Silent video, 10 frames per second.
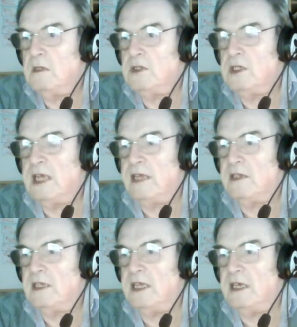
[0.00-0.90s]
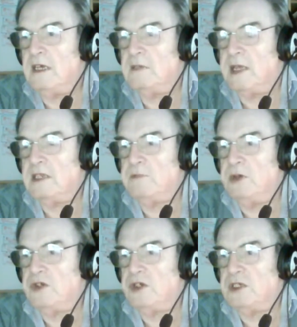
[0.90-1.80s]
to get the advanced
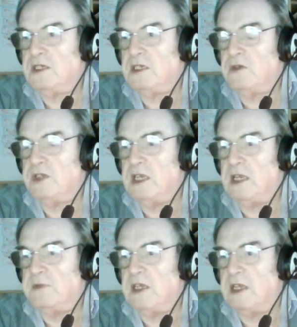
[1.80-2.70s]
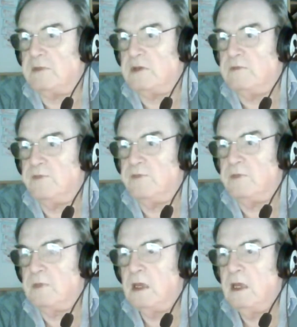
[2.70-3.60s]
purchases on the 11/11
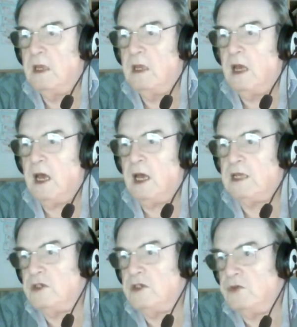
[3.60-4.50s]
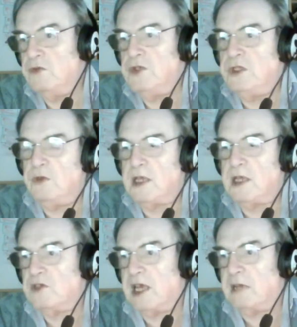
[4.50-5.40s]
and then do the new
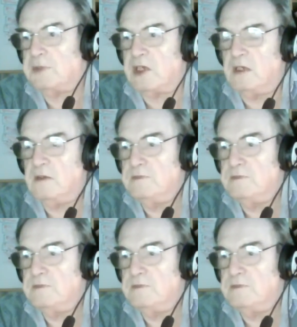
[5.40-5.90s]
accounts after.